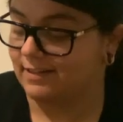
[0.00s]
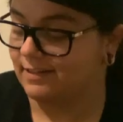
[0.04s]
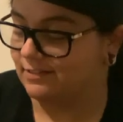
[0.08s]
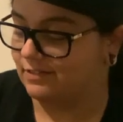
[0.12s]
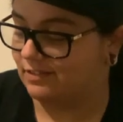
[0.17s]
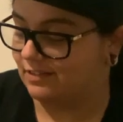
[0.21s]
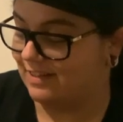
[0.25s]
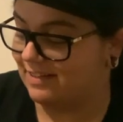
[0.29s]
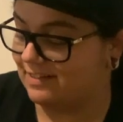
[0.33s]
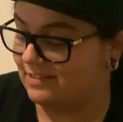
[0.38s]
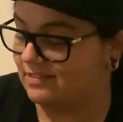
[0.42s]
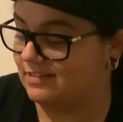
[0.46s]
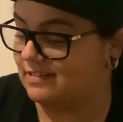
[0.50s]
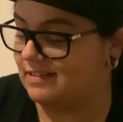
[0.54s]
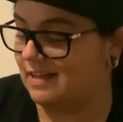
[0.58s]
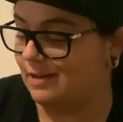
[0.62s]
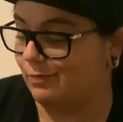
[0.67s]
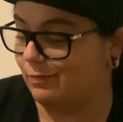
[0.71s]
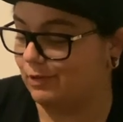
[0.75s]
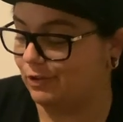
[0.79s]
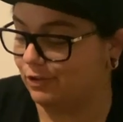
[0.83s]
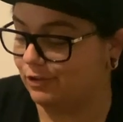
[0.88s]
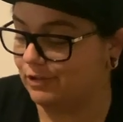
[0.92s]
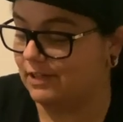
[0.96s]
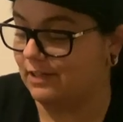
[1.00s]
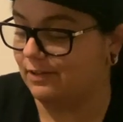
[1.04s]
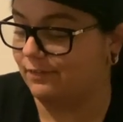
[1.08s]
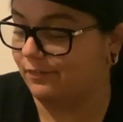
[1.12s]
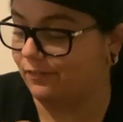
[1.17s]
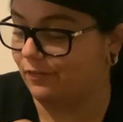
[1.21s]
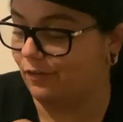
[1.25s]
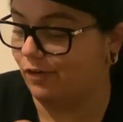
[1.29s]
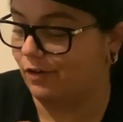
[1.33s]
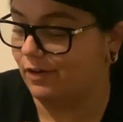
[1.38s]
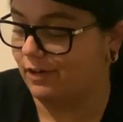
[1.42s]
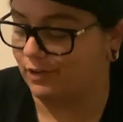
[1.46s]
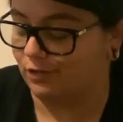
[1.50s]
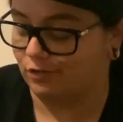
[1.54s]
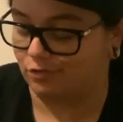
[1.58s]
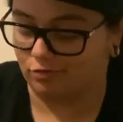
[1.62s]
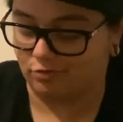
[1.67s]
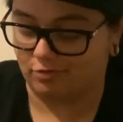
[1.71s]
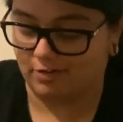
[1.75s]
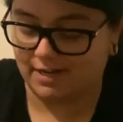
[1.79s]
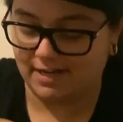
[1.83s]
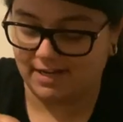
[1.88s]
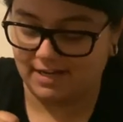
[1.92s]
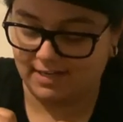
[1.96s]
So let's see, we're looking for a
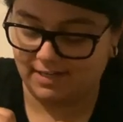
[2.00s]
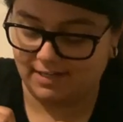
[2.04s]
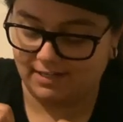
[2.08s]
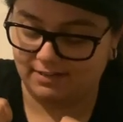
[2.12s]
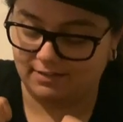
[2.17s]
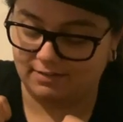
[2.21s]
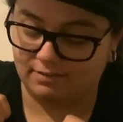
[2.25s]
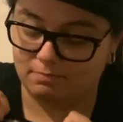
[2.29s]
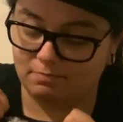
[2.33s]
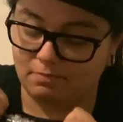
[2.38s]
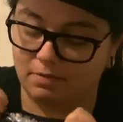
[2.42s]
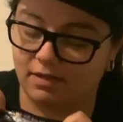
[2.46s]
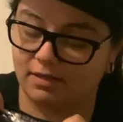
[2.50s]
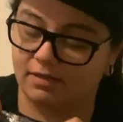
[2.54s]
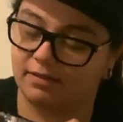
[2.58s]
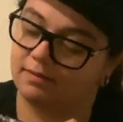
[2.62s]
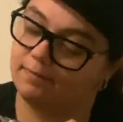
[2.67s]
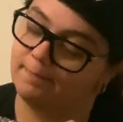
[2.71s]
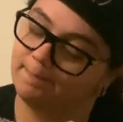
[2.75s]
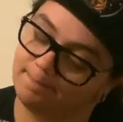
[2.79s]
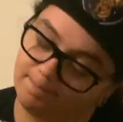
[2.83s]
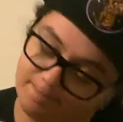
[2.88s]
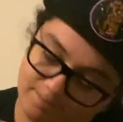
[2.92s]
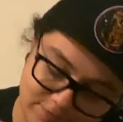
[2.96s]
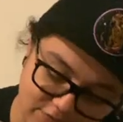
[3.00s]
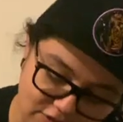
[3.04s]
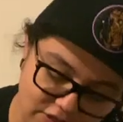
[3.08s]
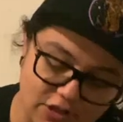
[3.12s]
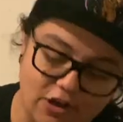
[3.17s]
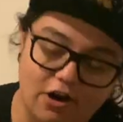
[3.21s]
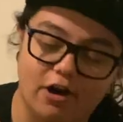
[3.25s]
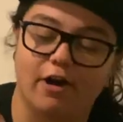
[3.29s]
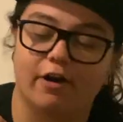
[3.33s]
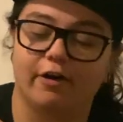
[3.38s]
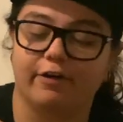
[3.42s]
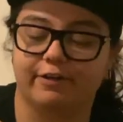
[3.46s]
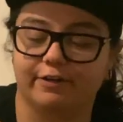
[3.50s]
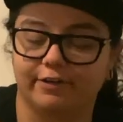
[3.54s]
green, no.